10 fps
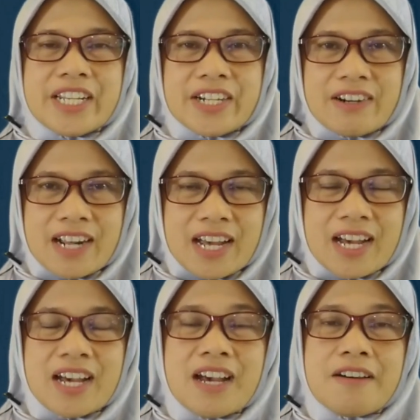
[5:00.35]
There
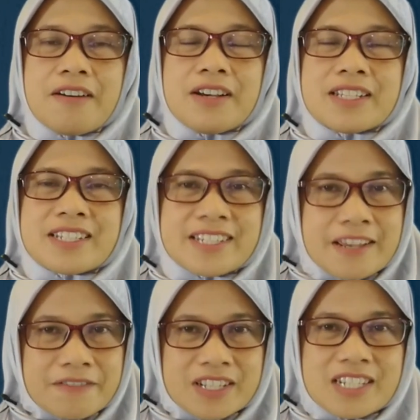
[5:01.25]
are
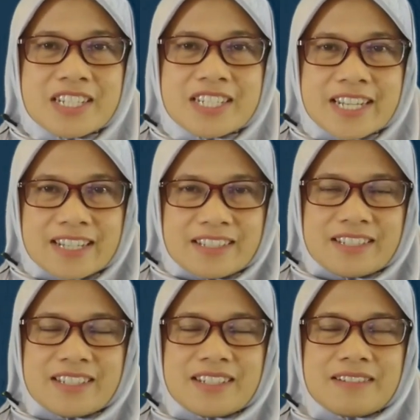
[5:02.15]
7
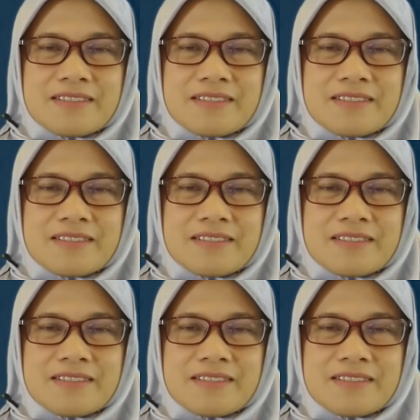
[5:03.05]
dots.